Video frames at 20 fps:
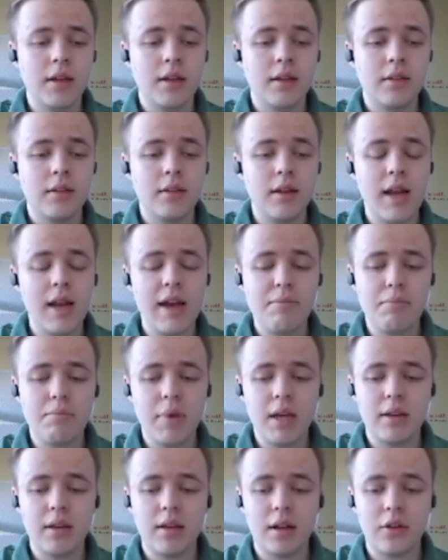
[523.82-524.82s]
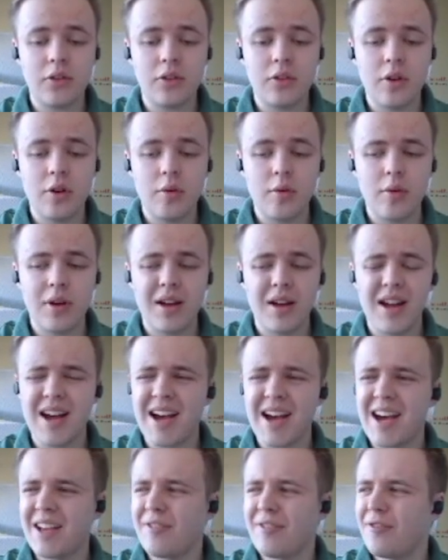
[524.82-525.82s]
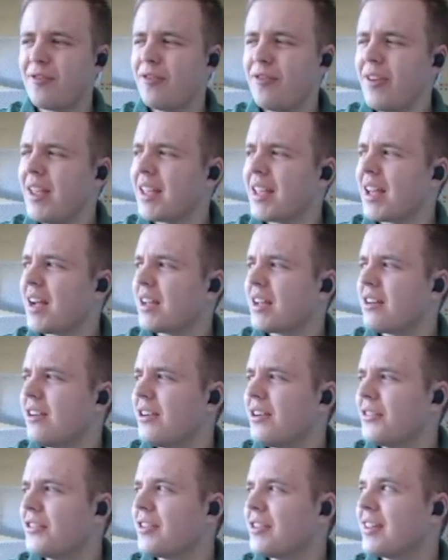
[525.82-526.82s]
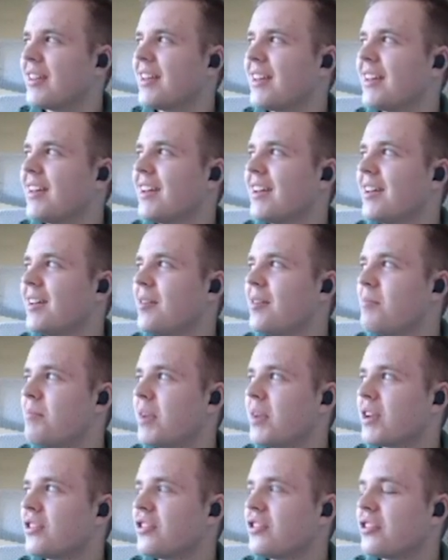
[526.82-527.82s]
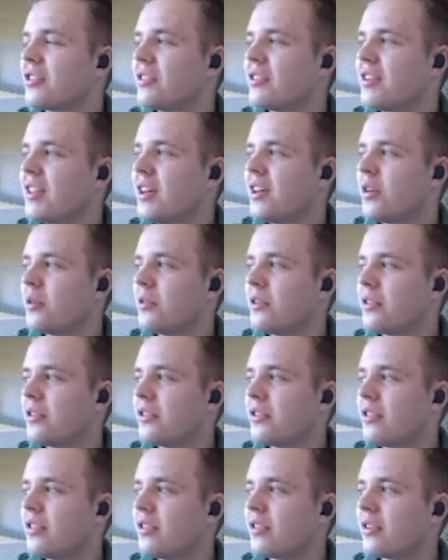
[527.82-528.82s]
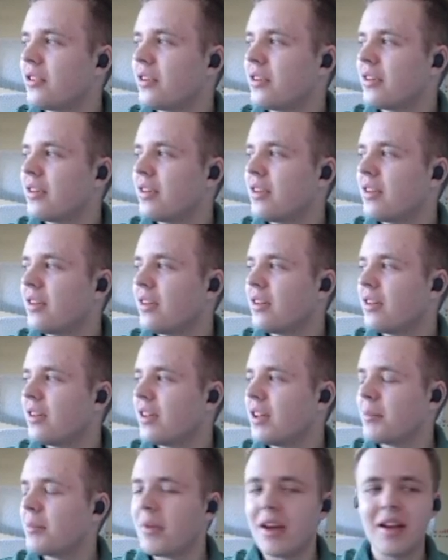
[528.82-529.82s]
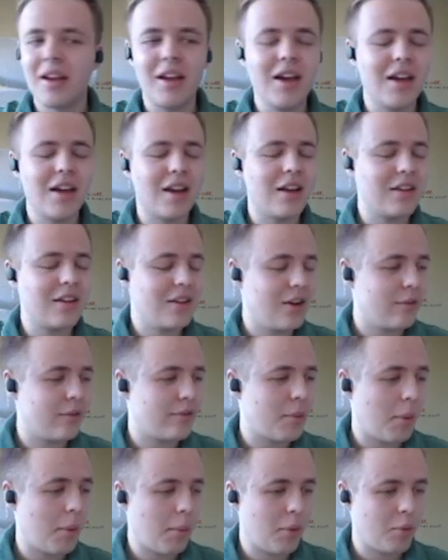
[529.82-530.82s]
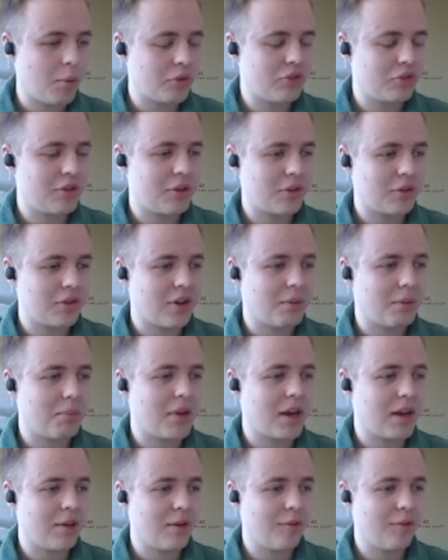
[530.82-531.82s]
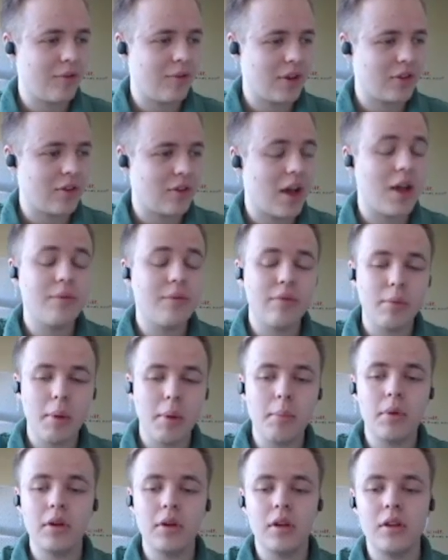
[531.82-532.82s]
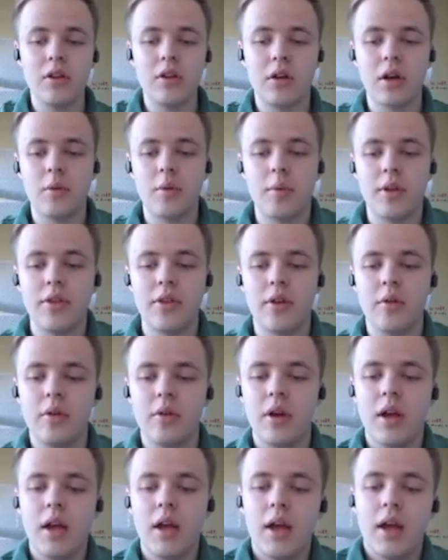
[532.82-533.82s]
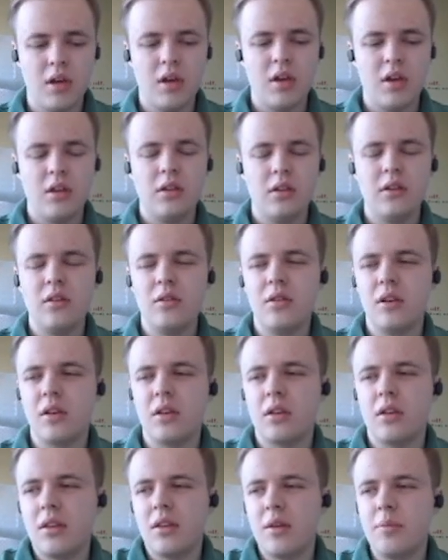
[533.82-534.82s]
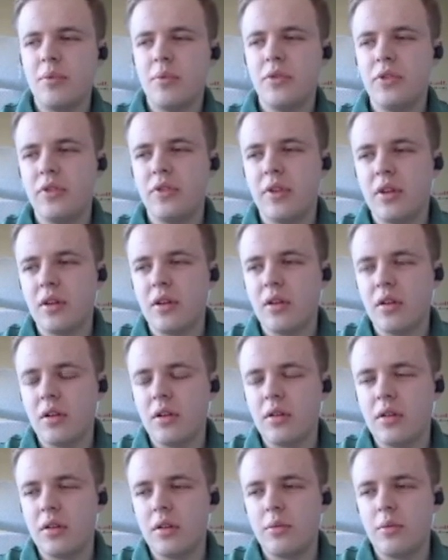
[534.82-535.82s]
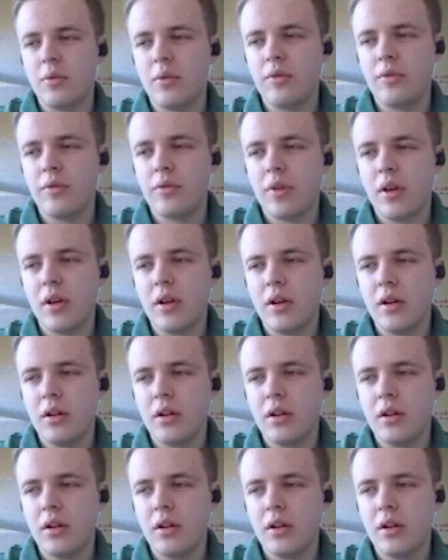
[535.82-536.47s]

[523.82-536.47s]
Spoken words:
Didn't have pigtails though. I think I can't picture the older sister in my head. I can't remember what she looks like, but I don't think so. I remember the younger one though. Yuki, that was the girl on the roof, right?